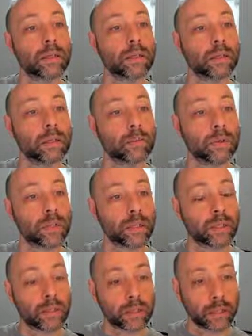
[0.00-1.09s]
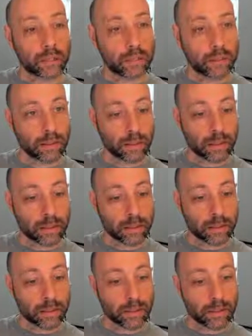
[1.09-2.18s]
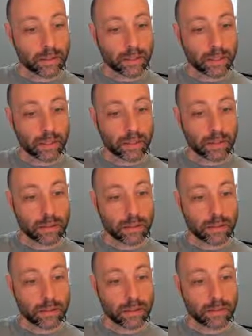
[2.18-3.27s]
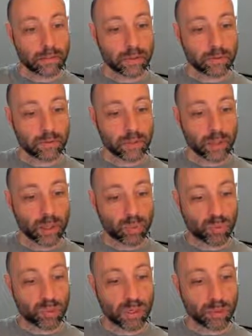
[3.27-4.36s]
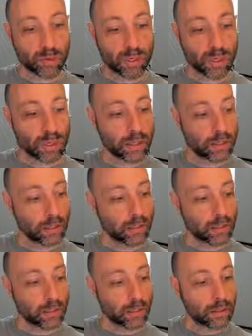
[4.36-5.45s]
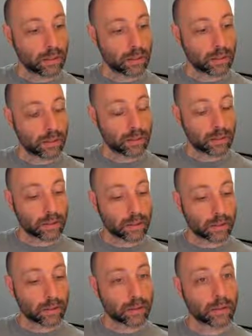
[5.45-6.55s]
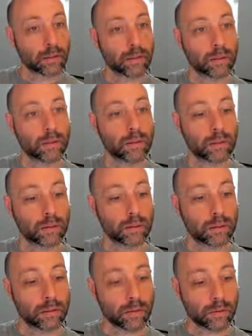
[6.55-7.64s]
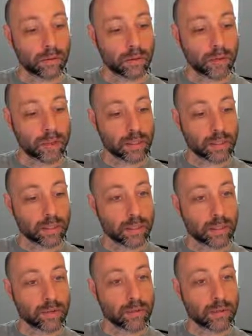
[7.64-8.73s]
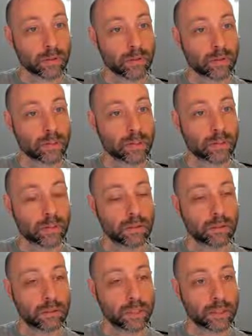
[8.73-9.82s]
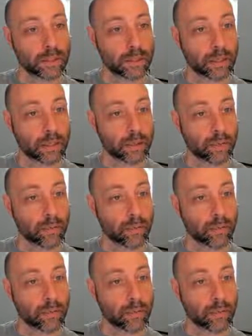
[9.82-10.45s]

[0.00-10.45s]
And we deleted 19 lines there, just added 7 for that property. And then, 36 lines for this guy.